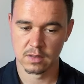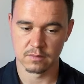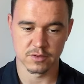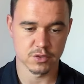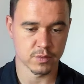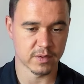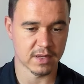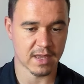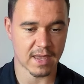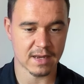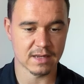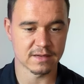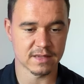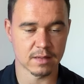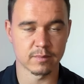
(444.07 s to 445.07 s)
doing
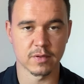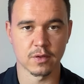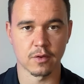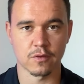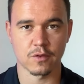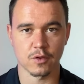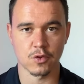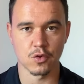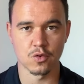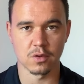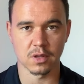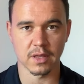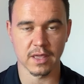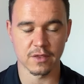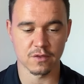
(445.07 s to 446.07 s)
anything, because
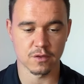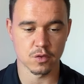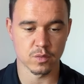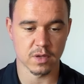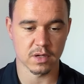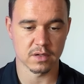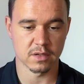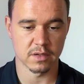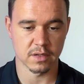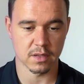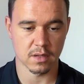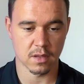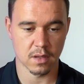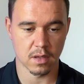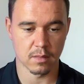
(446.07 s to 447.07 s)
Google is doing the
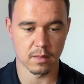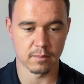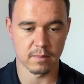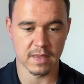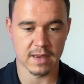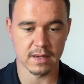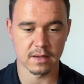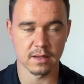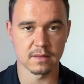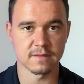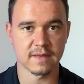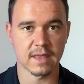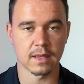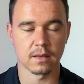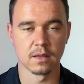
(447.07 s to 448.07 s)
main
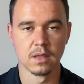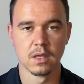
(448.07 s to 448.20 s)
thing.